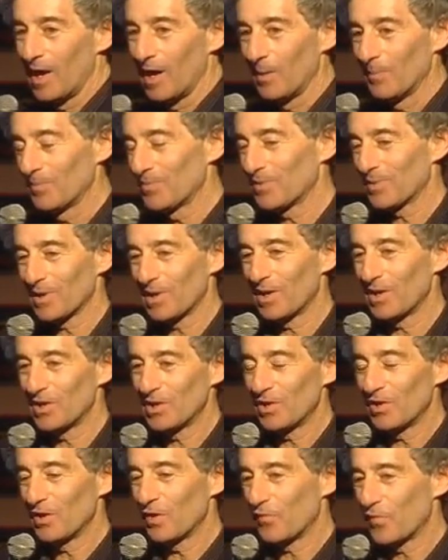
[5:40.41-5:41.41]
Um,
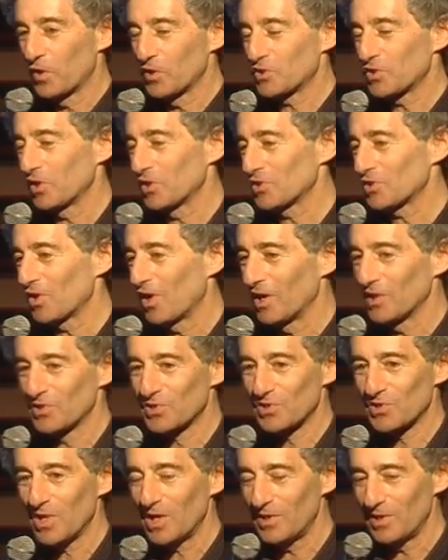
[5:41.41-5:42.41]
for instance, on
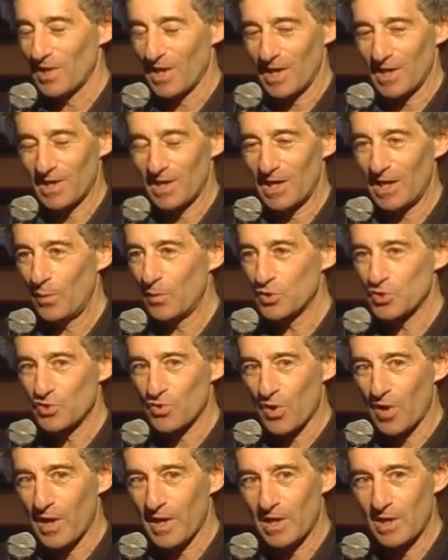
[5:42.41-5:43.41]
Sunday, it was
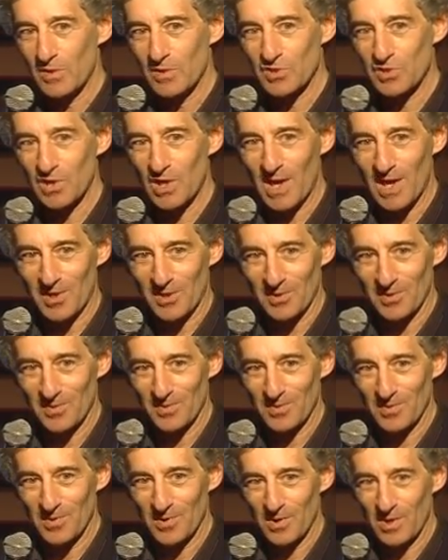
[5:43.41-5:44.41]
dry here in Seattle.
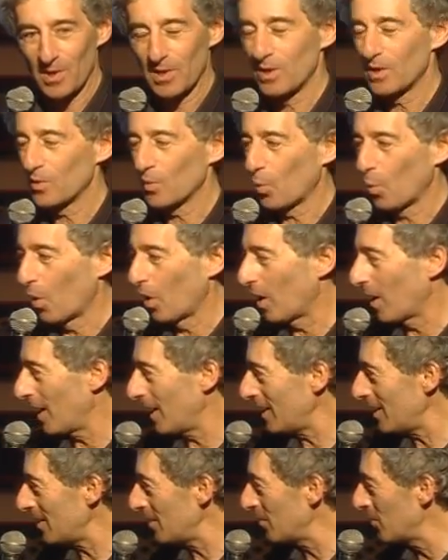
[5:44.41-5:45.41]

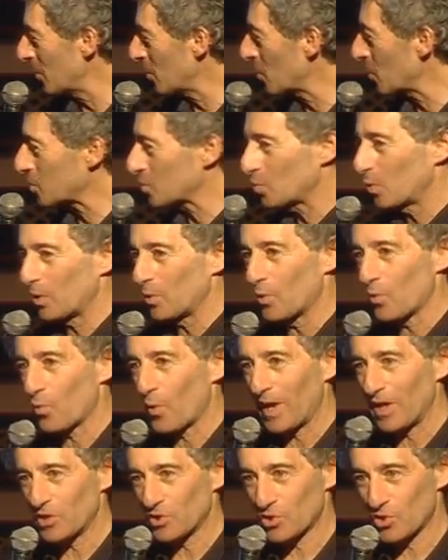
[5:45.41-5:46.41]
Why? Because we were
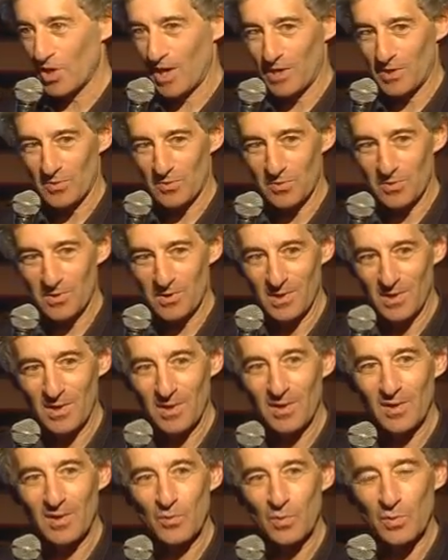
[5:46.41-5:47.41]
rain shadowed.
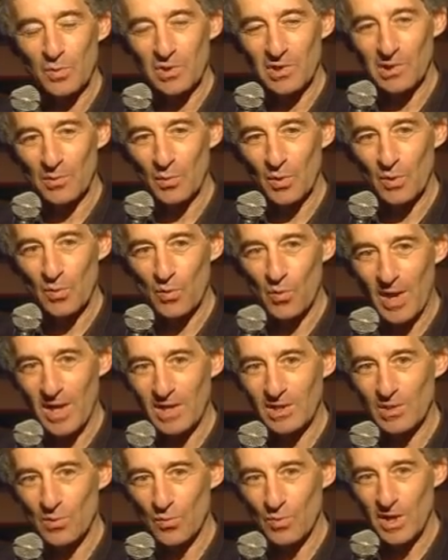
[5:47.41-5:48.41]
We were in the, we were rain,
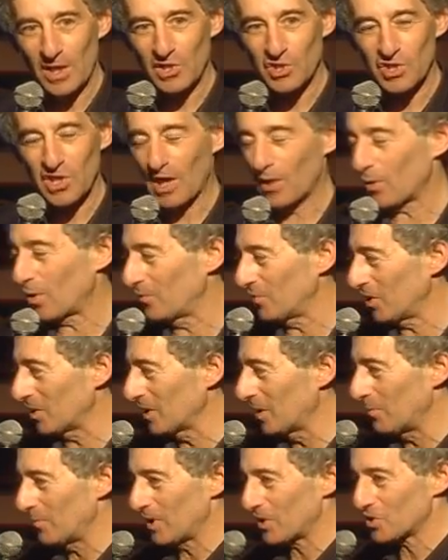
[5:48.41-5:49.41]
in the rain shadow of the
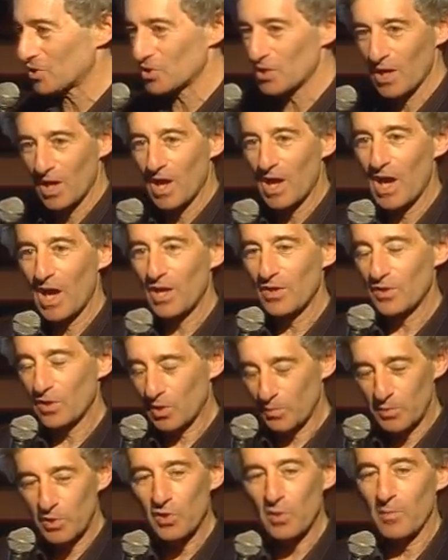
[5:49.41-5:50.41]
Olympics. The
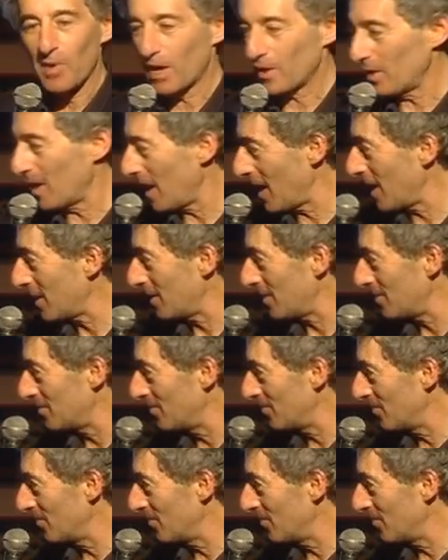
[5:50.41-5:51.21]
computer model had it.